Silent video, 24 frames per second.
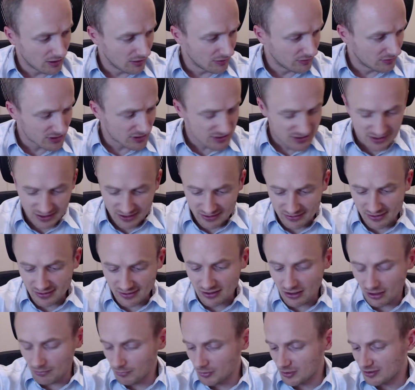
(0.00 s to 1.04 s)
This thing did
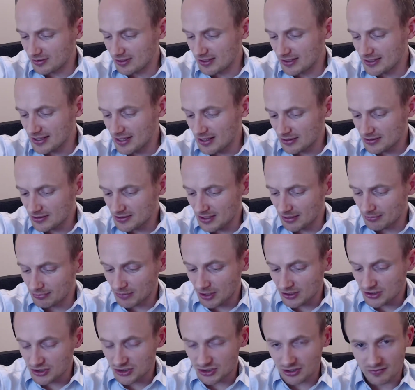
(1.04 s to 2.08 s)
come with decals. I'm
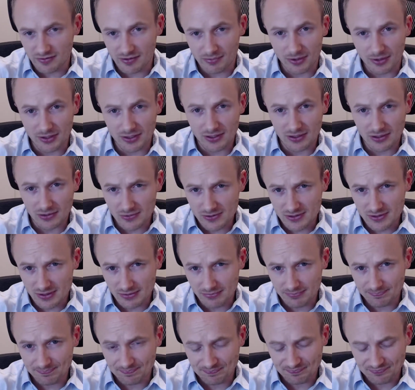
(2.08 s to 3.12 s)
not sure if I'm going to use
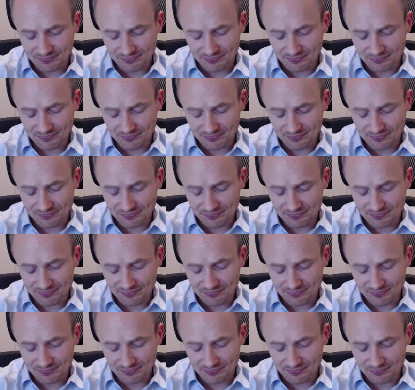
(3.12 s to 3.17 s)
them.